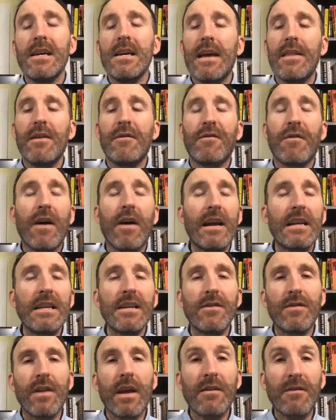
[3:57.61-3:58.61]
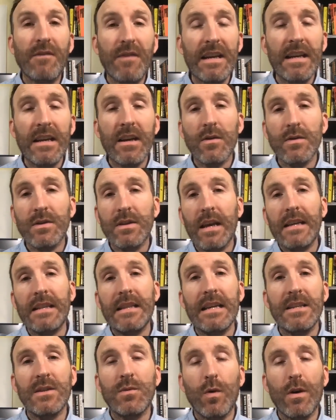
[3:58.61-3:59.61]
And then finally, you've like videos like
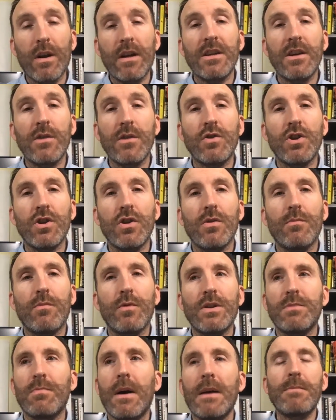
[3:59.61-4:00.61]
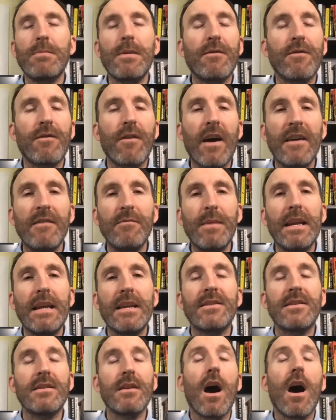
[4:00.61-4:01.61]
this one on YouTube, which be 5
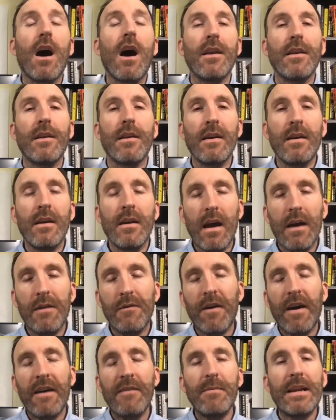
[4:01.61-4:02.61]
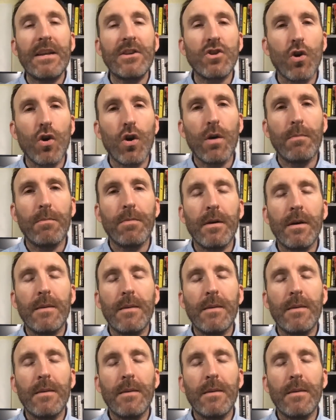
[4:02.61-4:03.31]
minutes on and 5 minutes up,